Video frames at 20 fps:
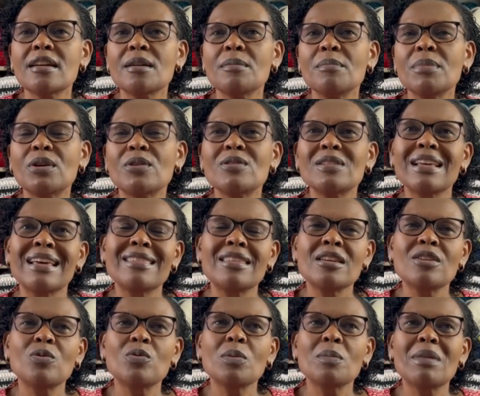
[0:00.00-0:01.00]
because I
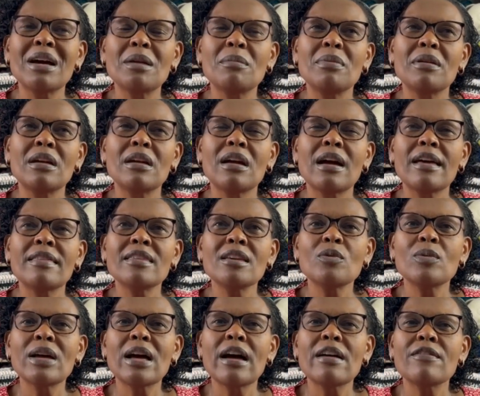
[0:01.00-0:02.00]
think we
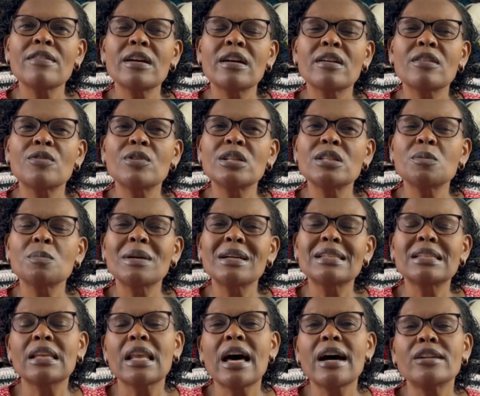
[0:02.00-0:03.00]
are having a
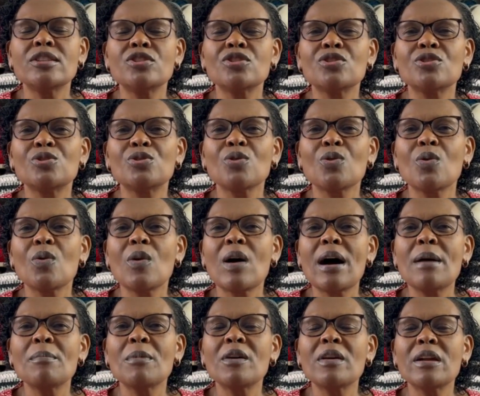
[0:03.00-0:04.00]
Christmas lunch. So
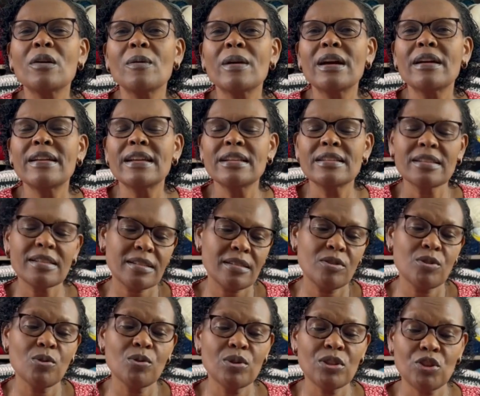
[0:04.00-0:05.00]
I'm gonna wear it
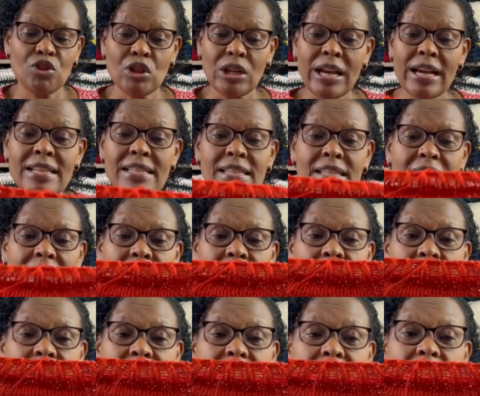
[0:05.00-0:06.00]
to church,
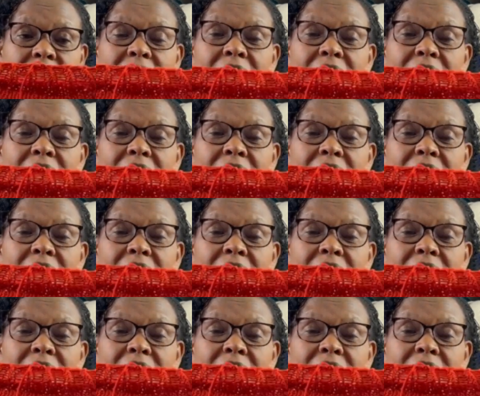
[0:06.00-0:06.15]
and